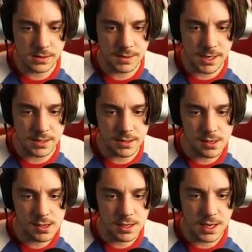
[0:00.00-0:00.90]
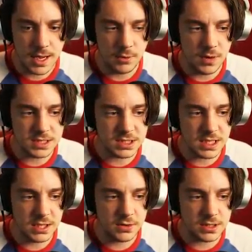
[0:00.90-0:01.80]
Come on. I wish
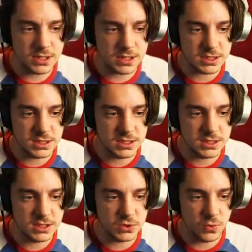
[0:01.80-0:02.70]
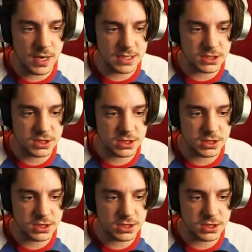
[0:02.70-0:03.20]
that you could just switch